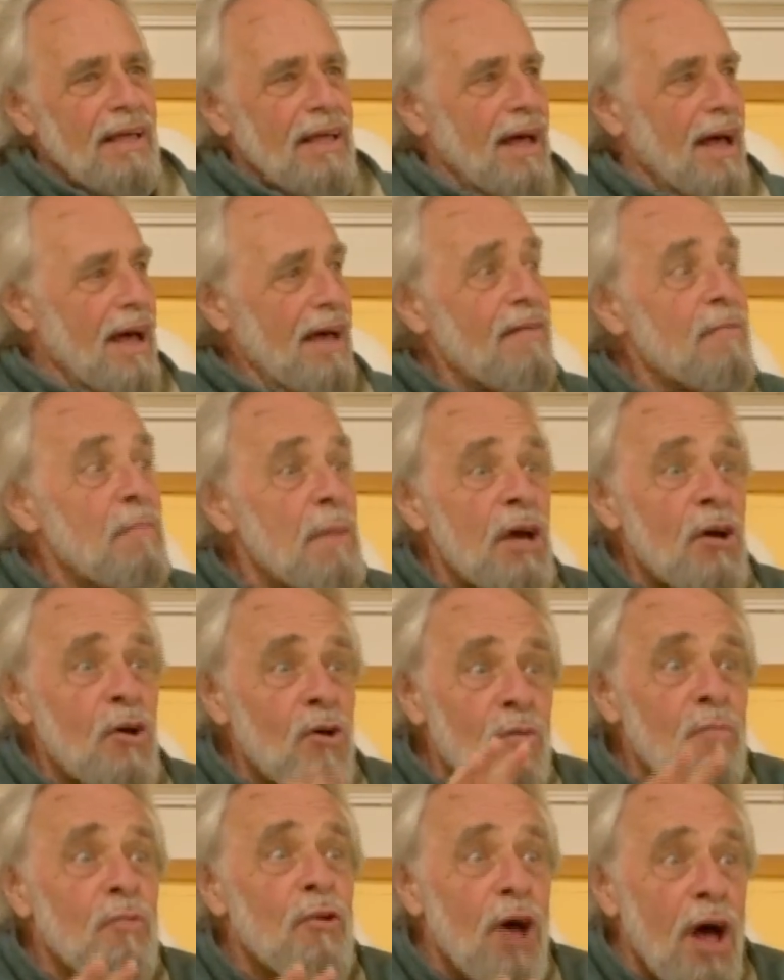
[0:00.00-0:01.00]
I have my
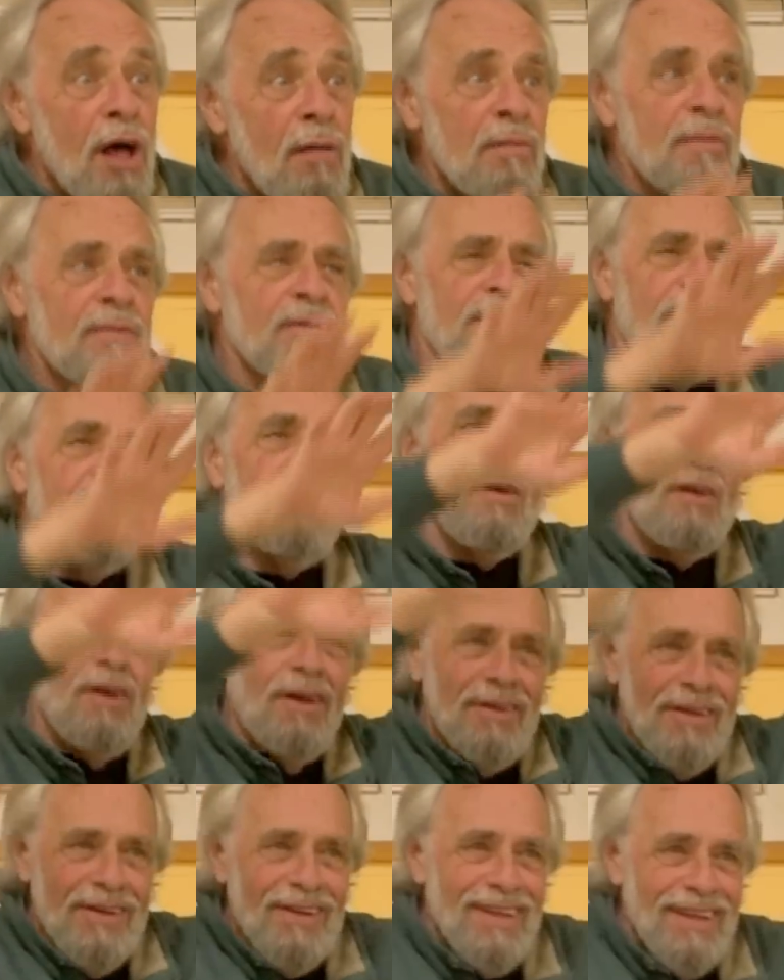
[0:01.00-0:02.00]
own problems. I want
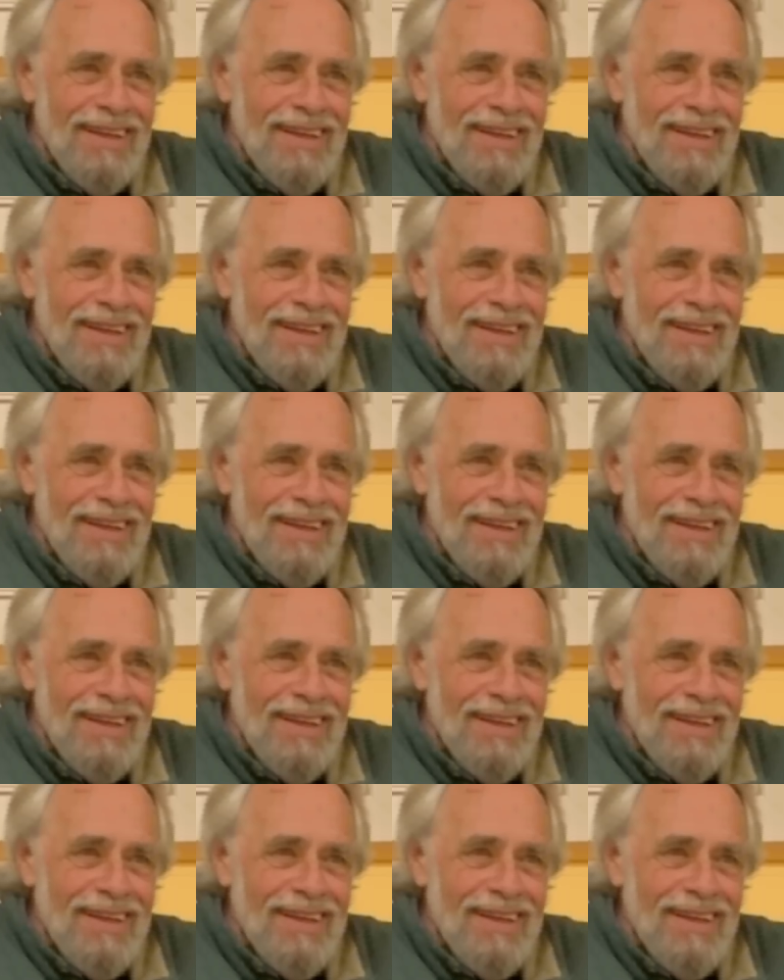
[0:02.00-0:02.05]
to.